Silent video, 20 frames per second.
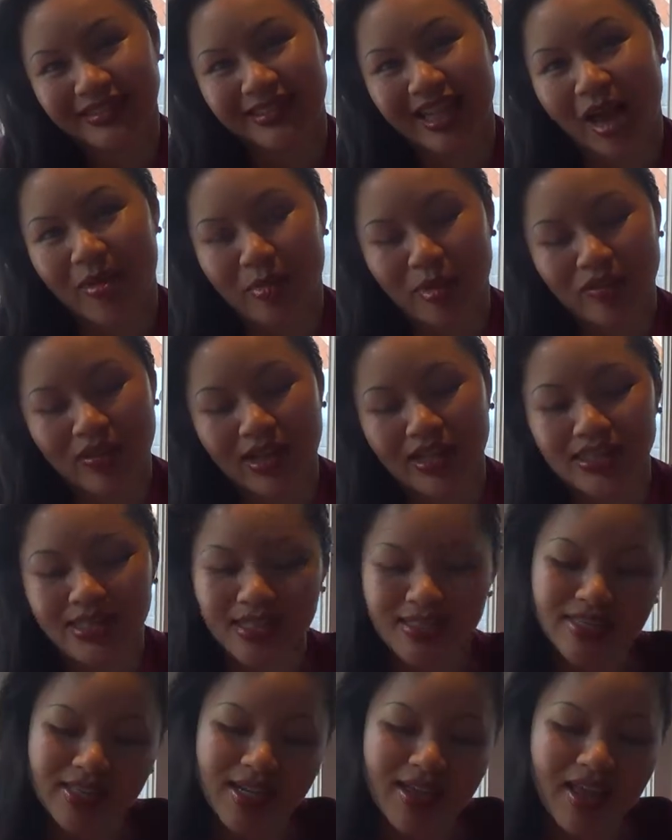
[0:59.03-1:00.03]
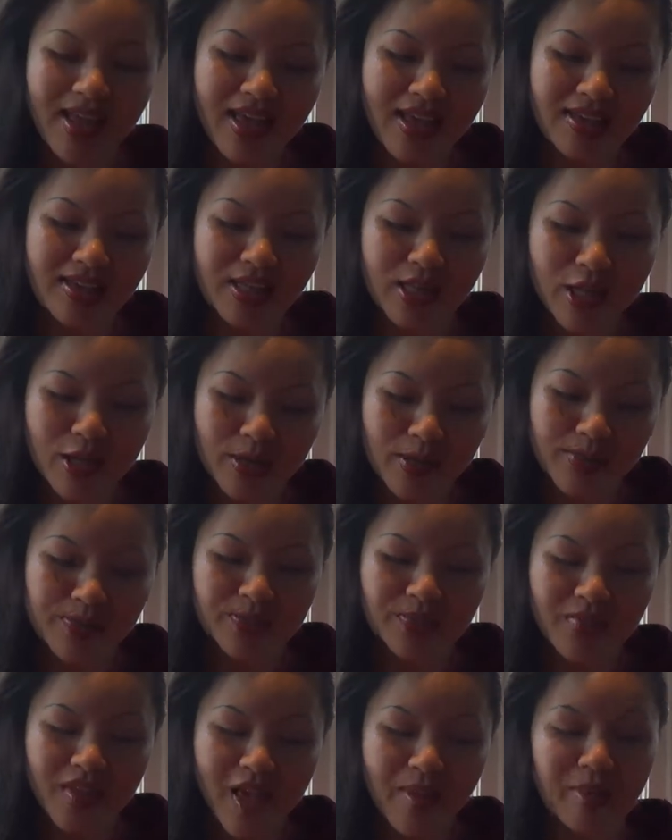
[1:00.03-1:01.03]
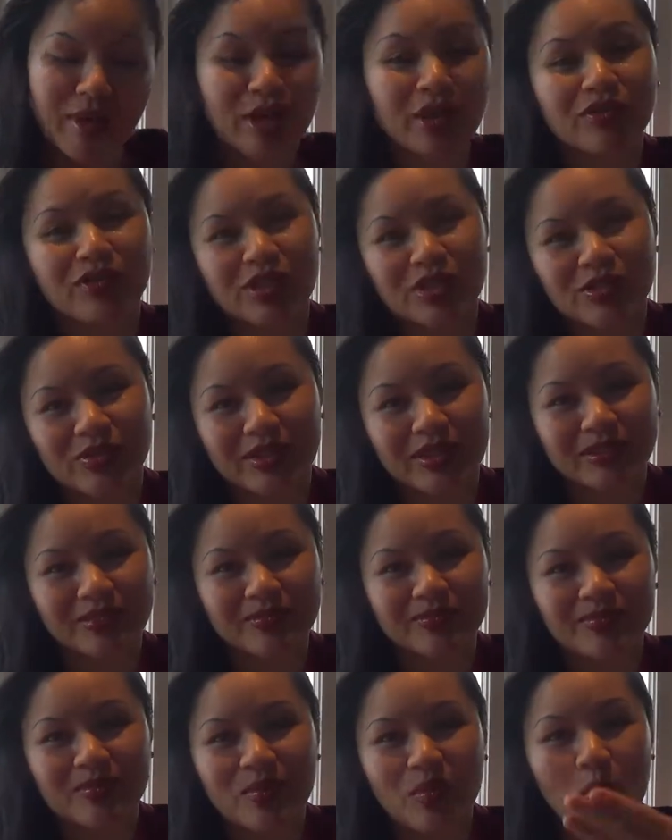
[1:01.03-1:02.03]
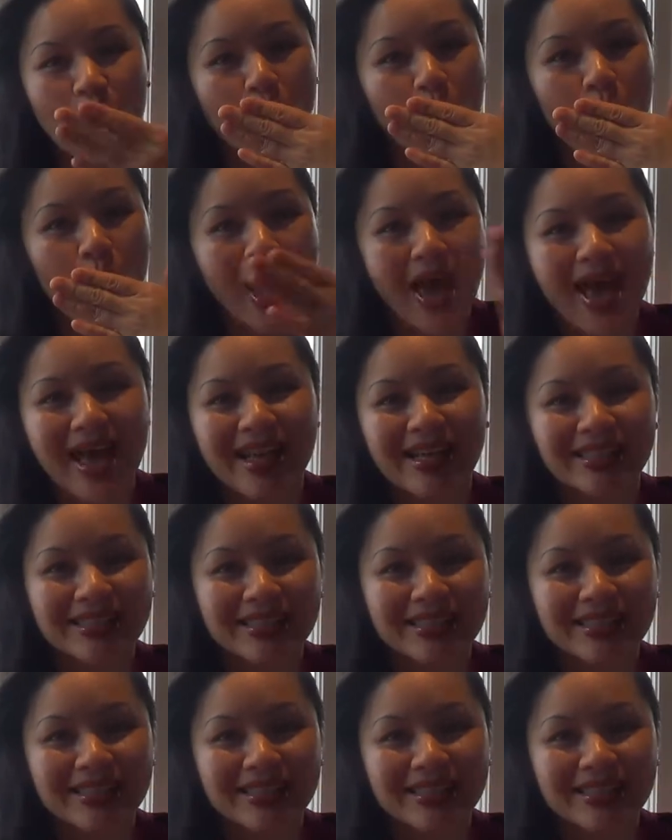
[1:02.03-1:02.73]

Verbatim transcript: happy Valentine's Day and uh, anniversary.